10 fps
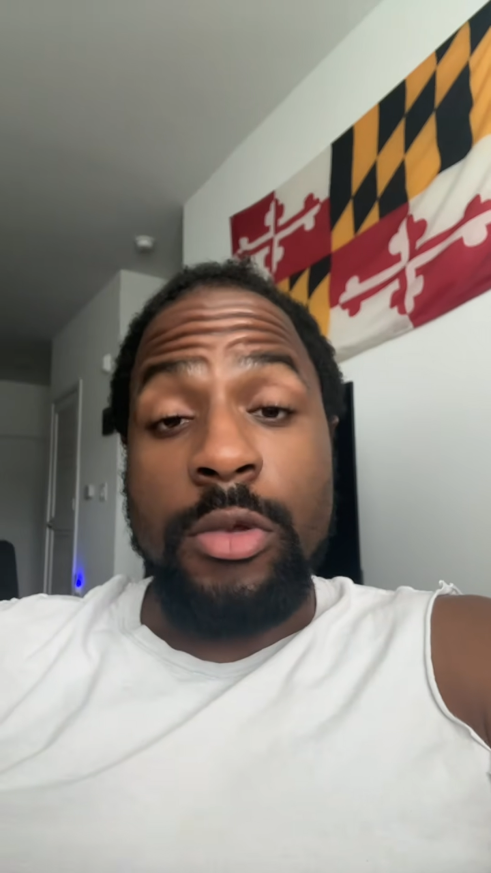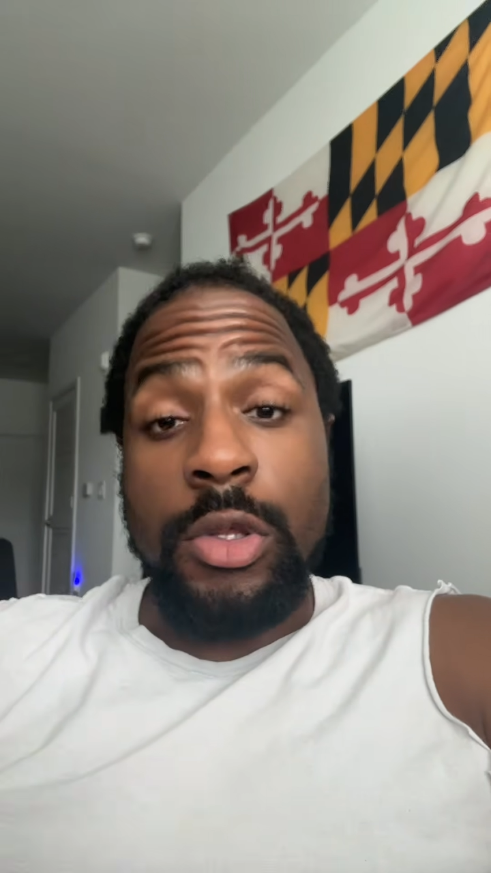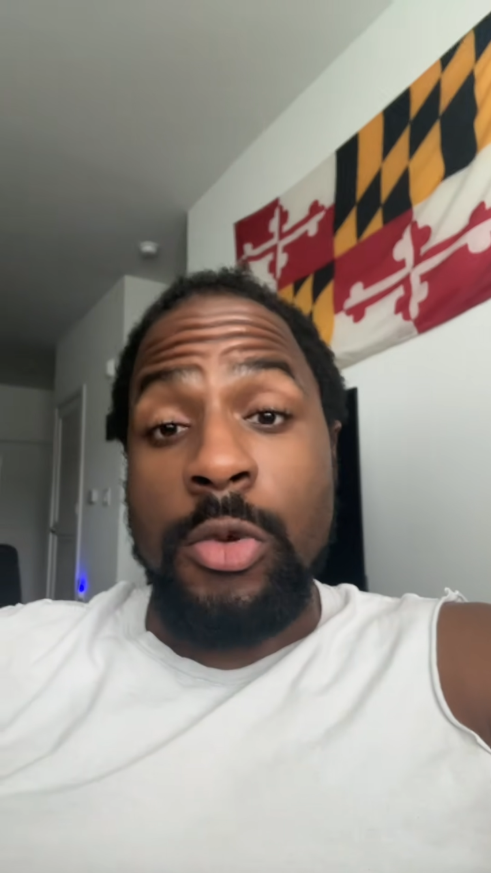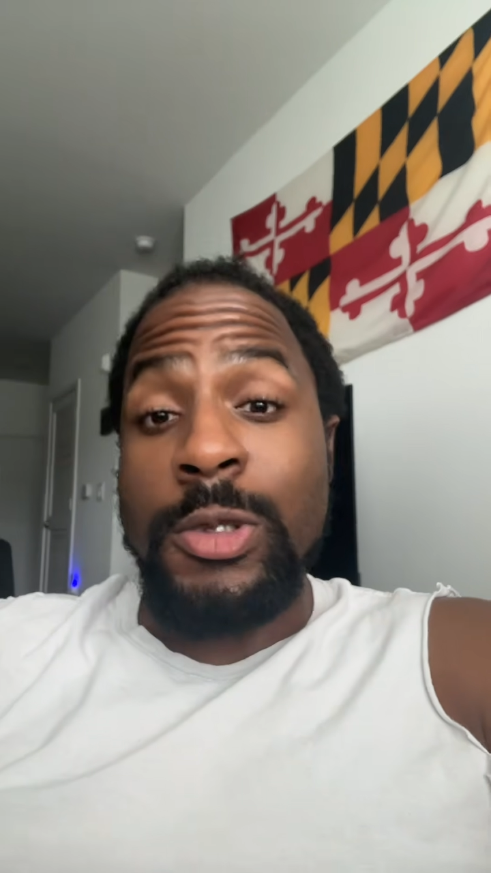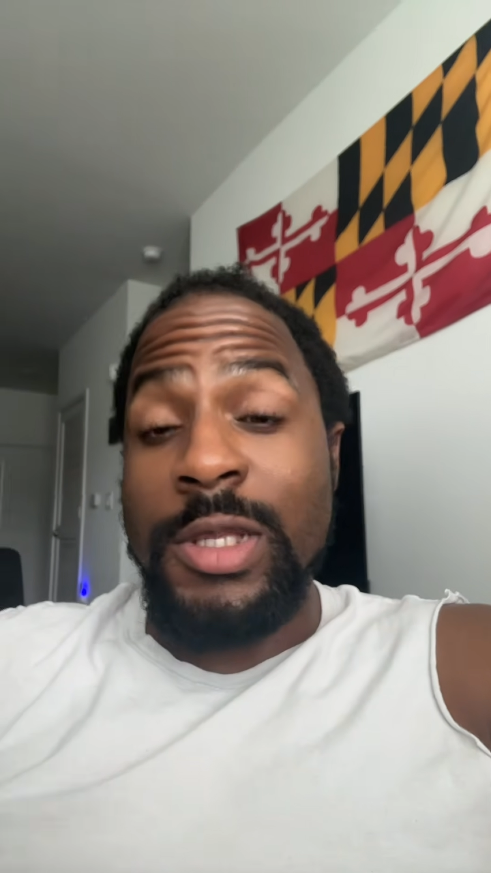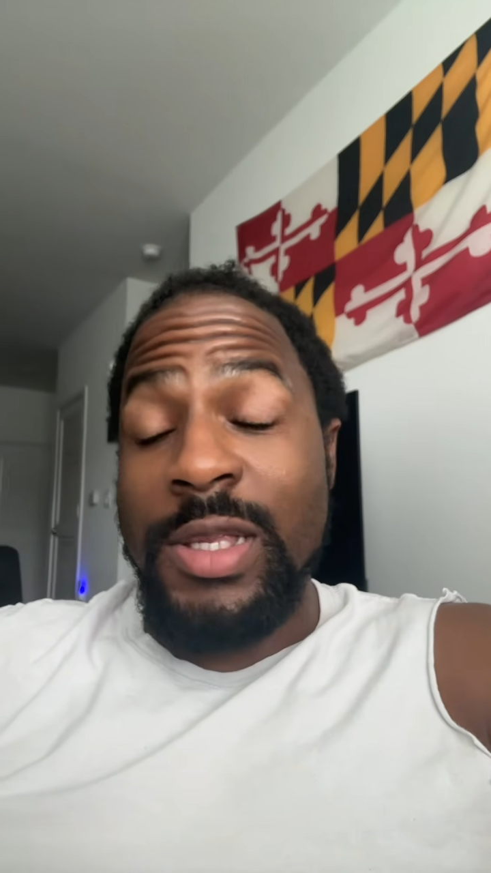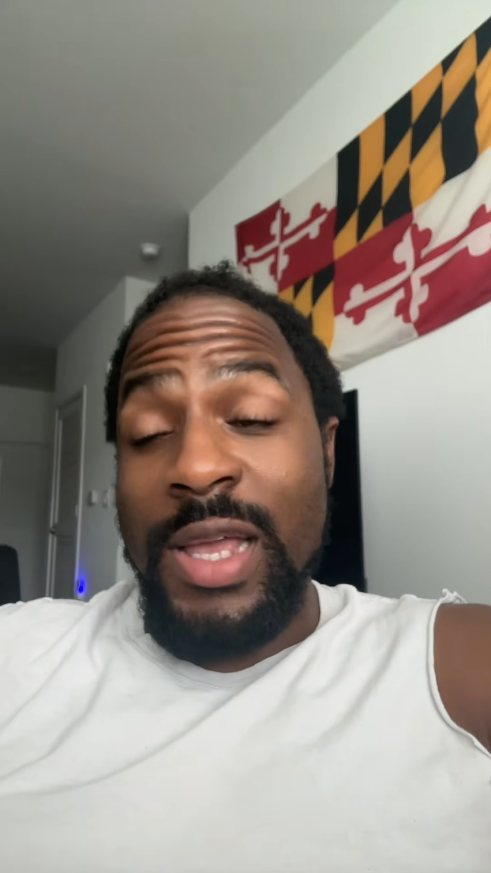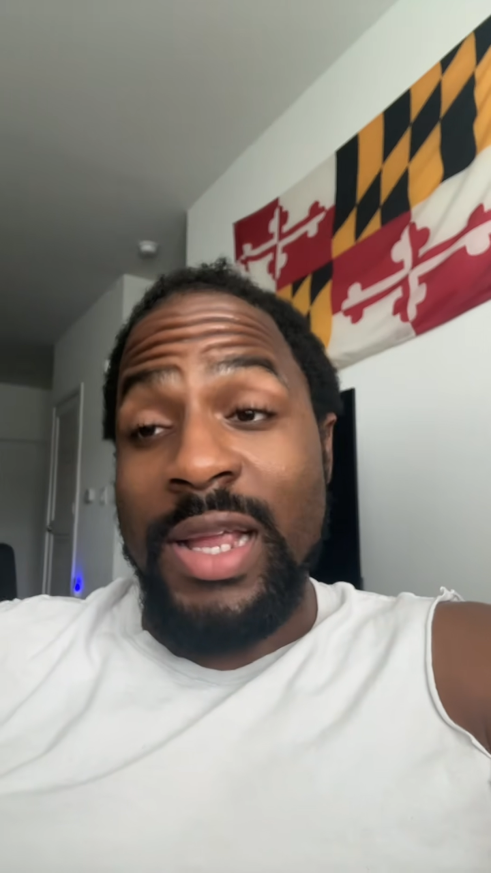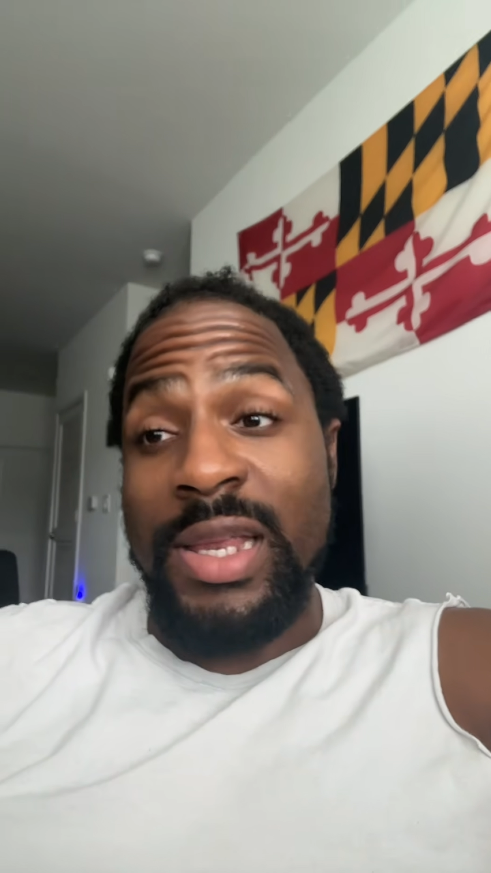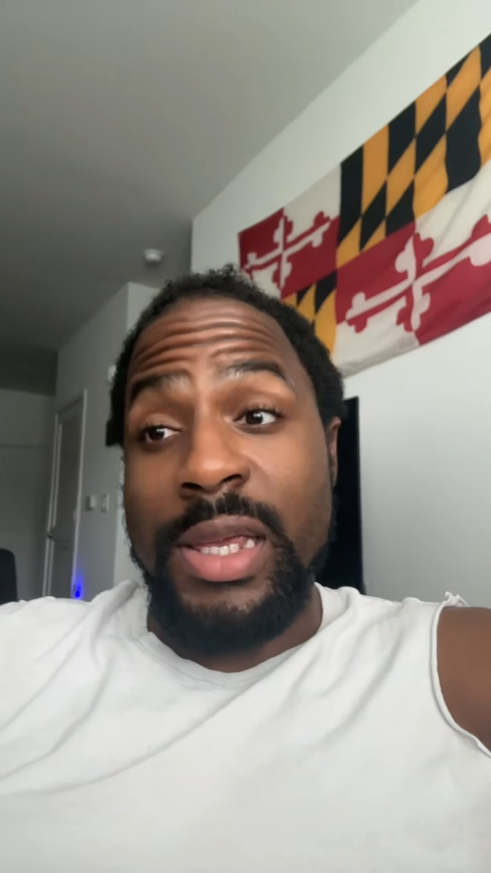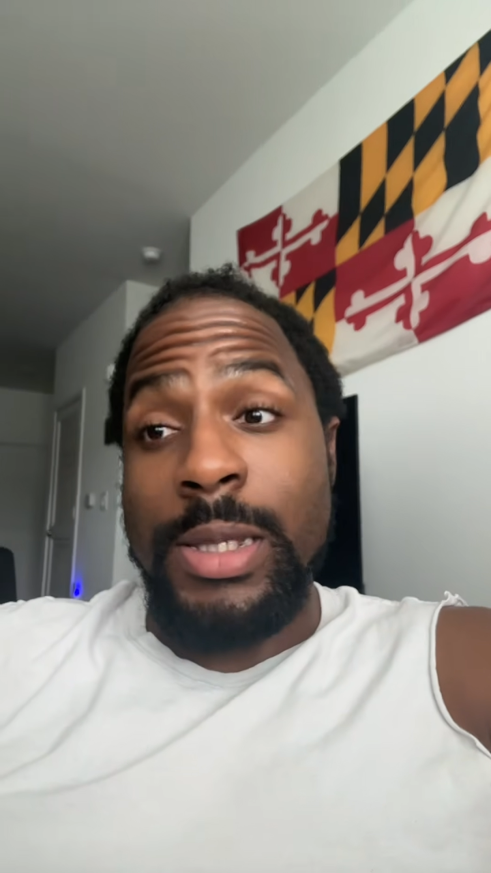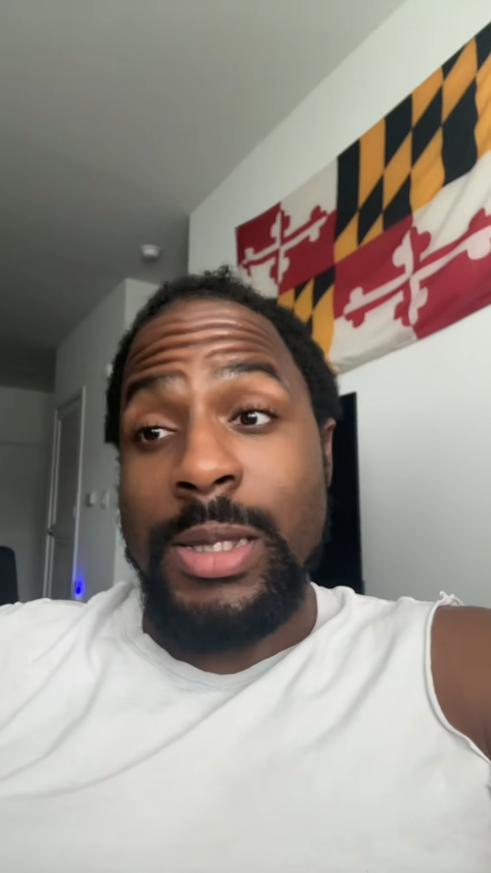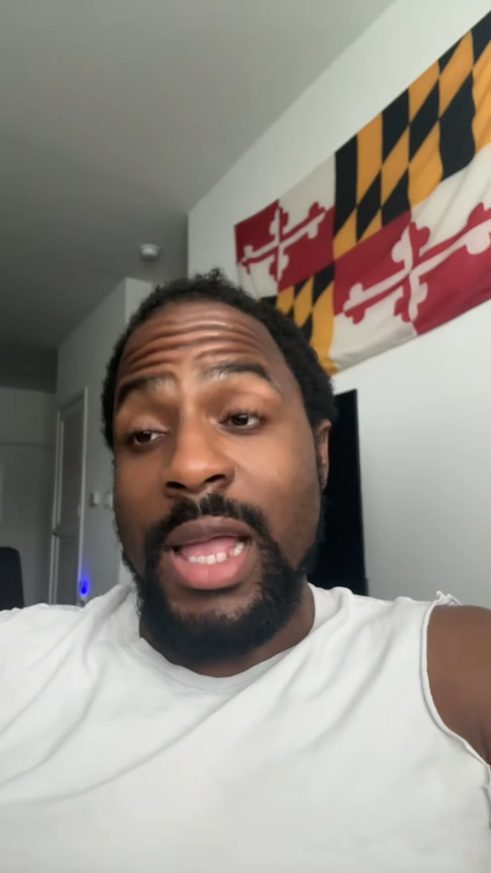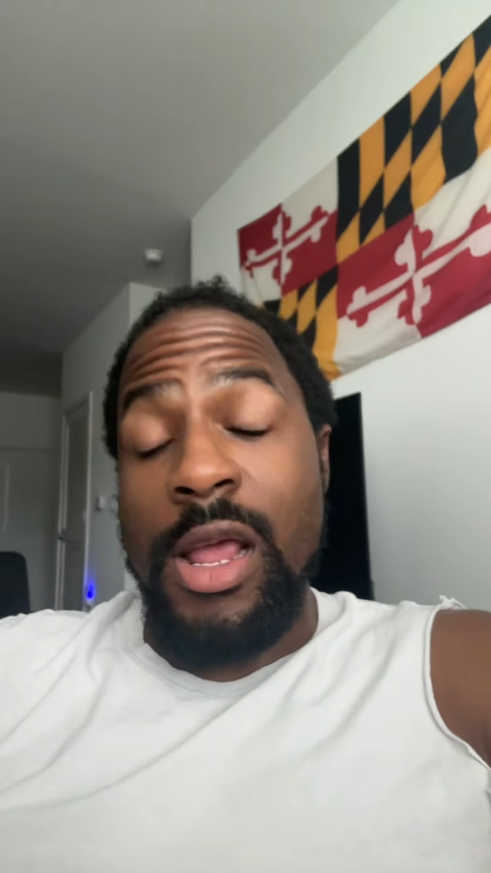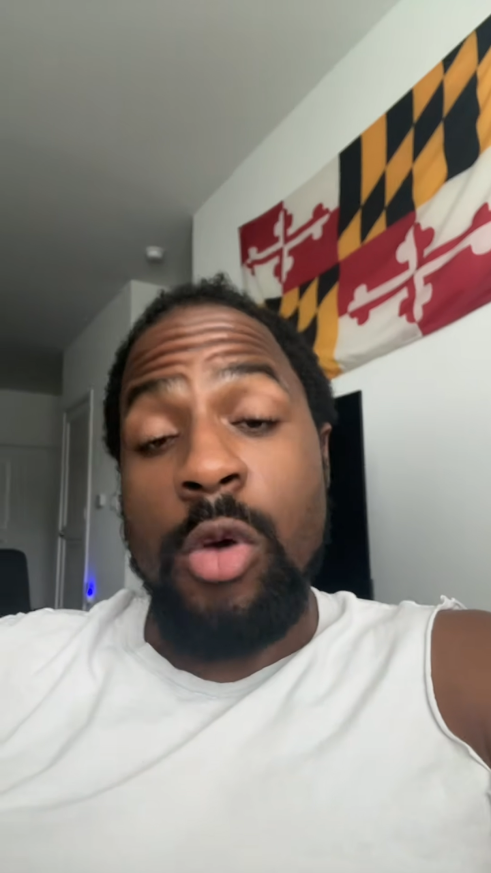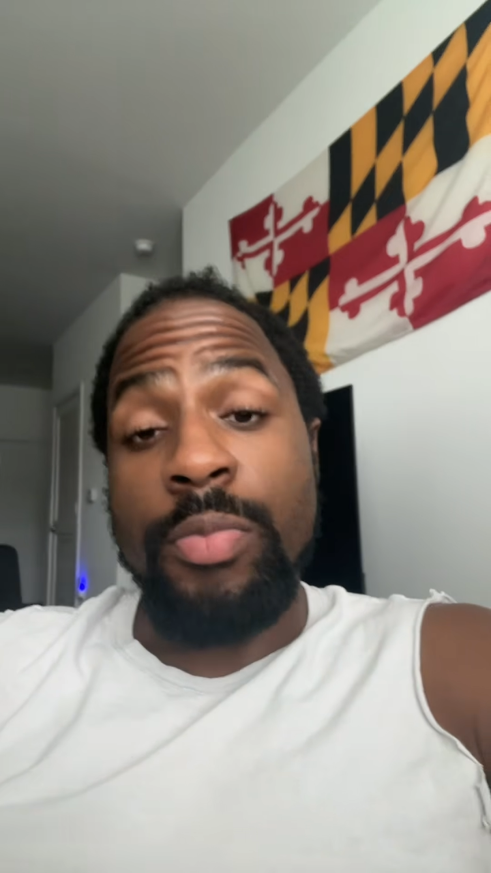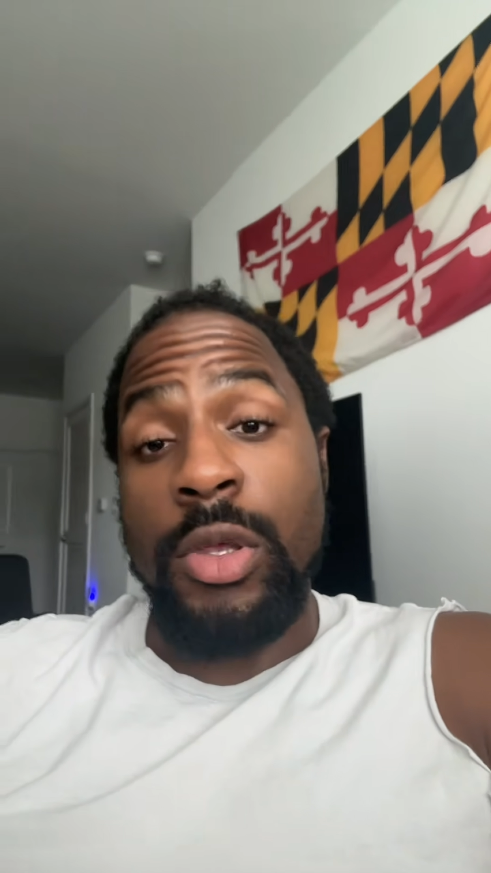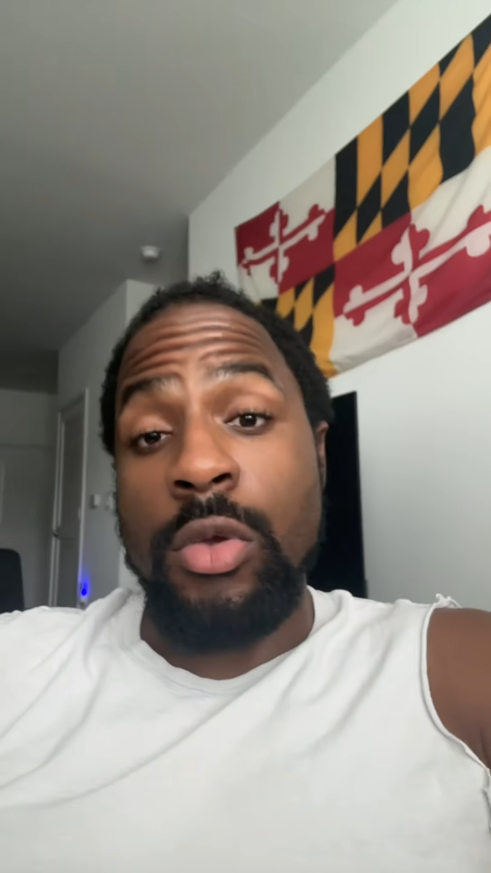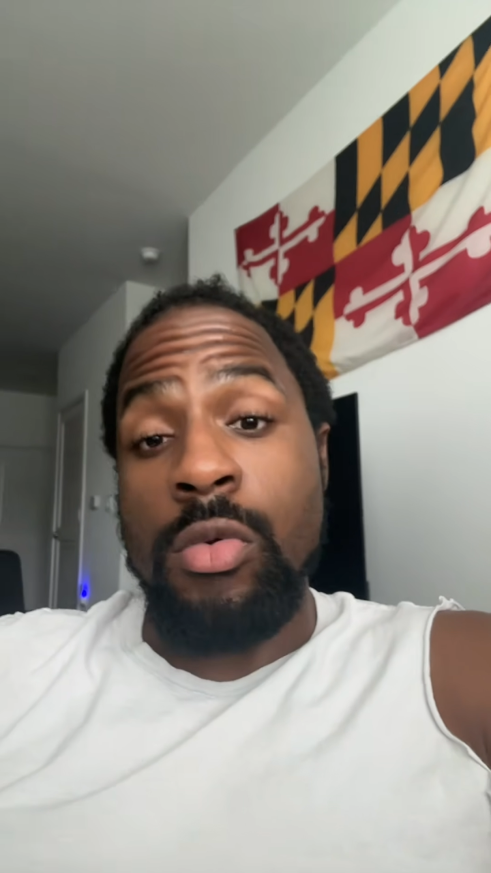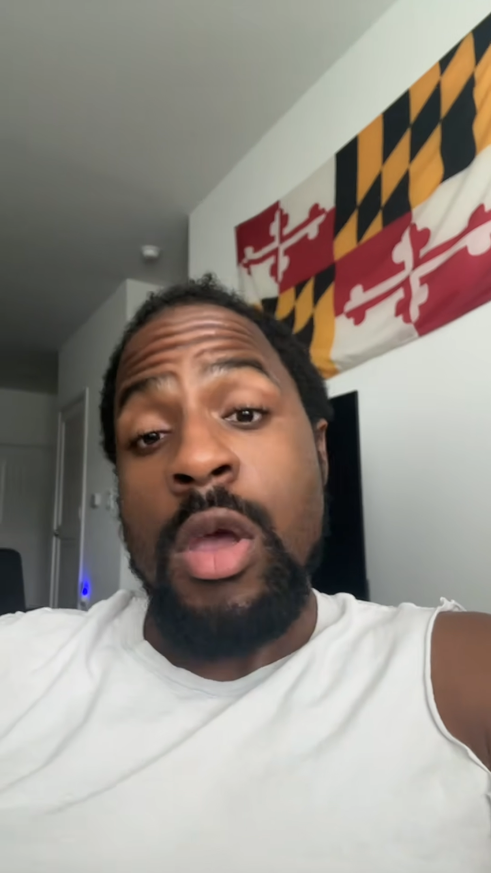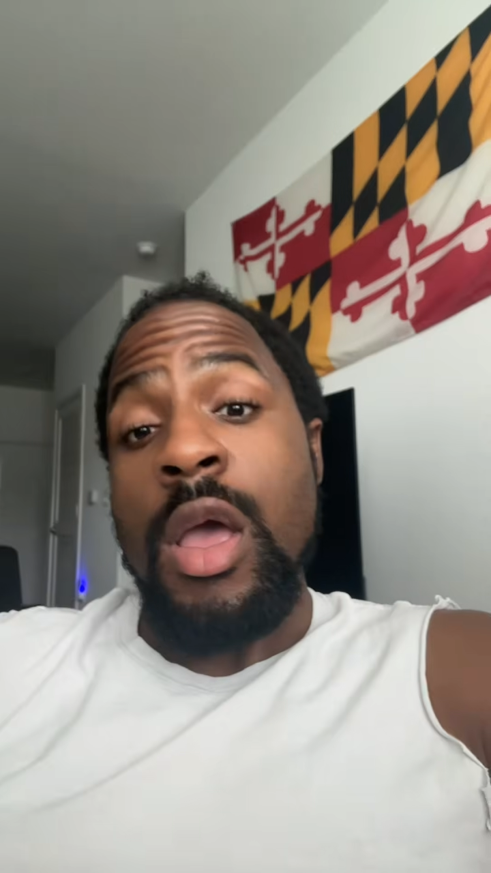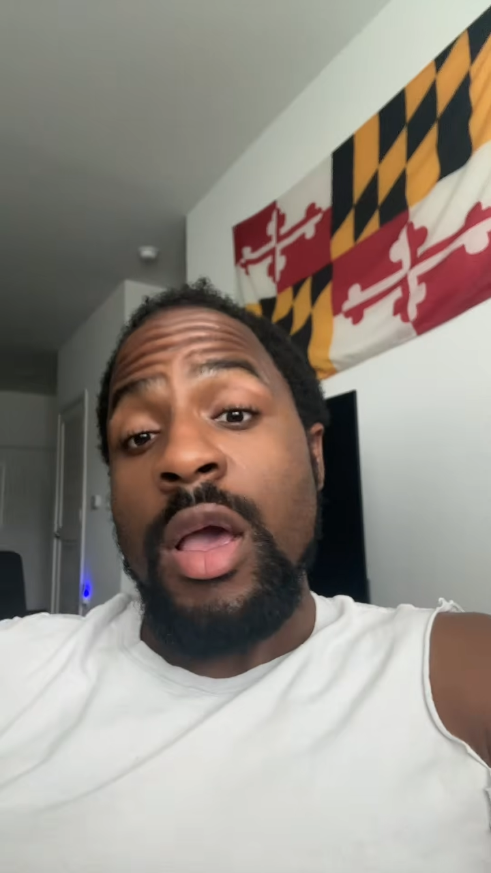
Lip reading: Use the techniques that help you